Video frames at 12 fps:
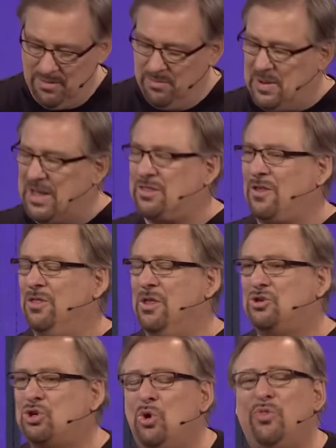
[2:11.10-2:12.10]
But
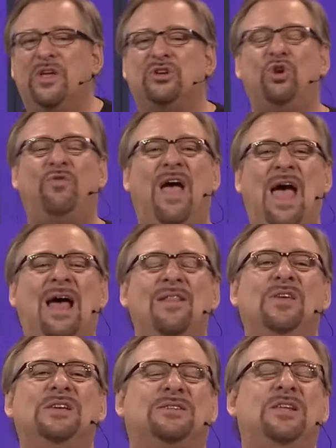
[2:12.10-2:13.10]
the truth is you've
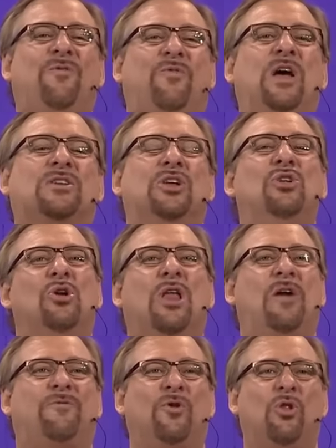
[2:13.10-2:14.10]
had these defects in your
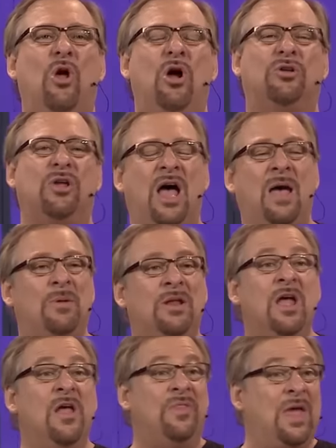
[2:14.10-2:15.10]
life for a long time,
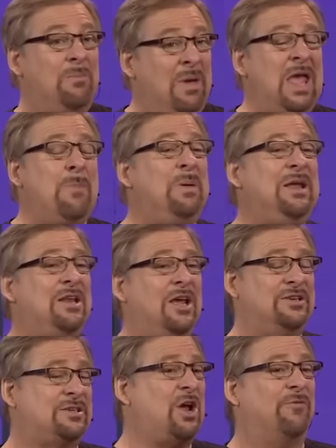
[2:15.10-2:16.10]
and they may be
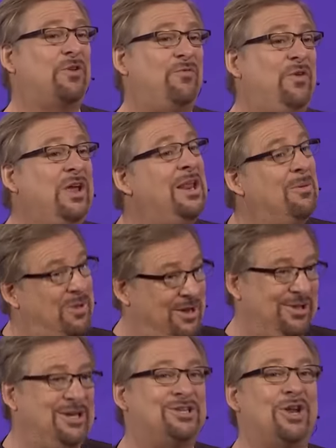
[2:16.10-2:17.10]
self-defeating, but
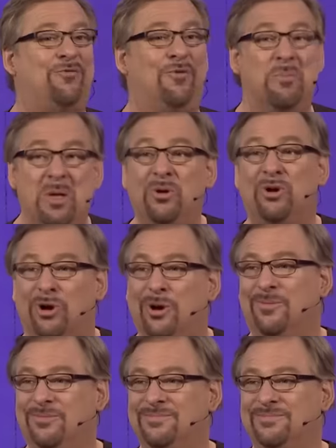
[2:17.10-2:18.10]
at least they're familiar.
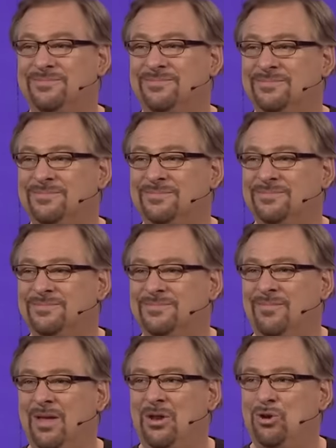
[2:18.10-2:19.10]

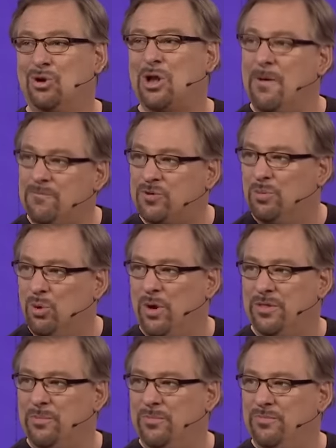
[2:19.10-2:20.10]
And you're comfortable
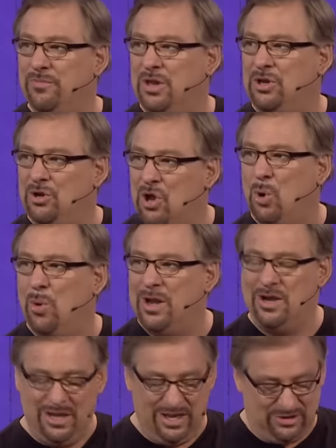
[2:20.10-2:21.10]
with them, and you know
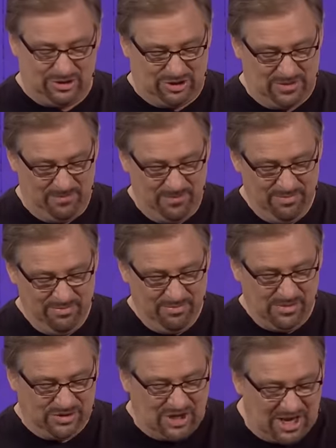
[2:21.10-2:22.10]
what it is.
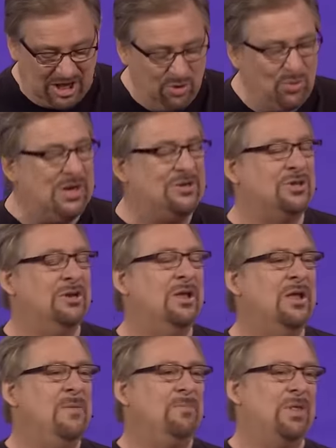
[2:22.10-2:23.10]
Second reason
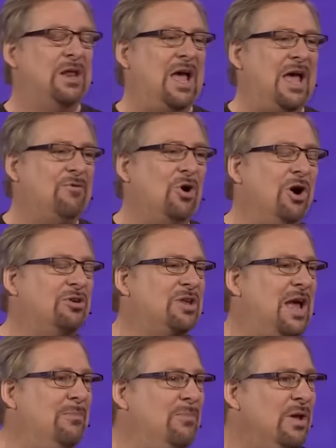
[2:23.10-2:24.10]
that I have a hard
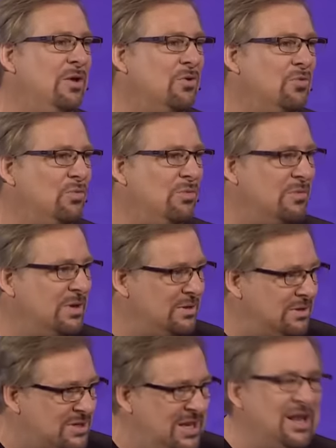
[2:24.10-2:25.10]
time
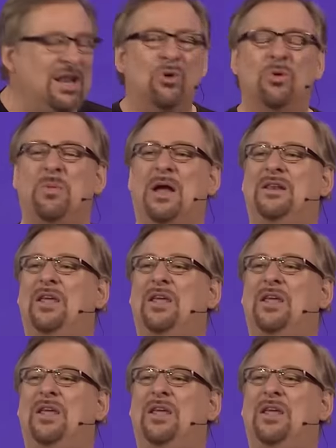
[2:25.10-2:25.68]
dealing with my